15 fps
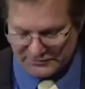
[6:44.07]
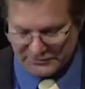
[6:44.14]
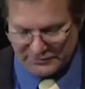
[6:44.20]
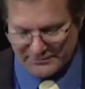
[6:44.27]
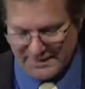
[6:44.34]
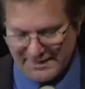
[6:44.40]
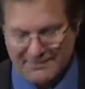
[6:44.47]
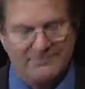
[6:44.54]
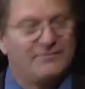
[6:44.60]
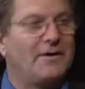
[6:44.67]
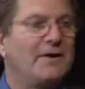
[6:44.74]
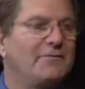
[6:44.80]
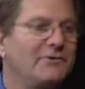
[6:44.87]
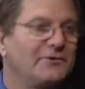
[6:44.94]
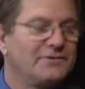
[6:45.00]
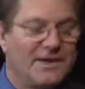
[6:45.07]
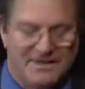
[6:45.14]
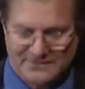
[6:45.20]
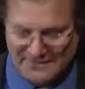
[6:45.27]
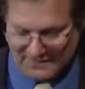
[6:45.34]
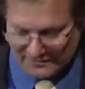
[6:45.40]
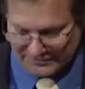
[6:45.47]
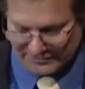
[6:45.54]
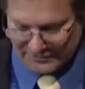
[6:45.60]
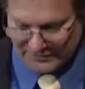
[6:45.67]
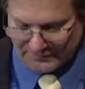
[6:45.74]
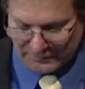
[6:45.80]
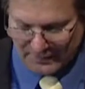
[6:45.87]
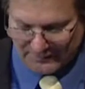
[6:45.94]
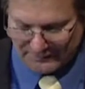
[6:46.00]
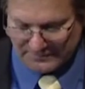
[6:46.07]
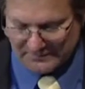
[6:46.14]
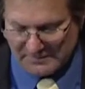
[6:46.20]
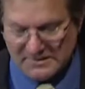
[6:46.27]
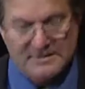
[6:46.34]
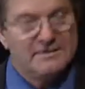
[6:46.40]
So you're making $500,000 a year in profit.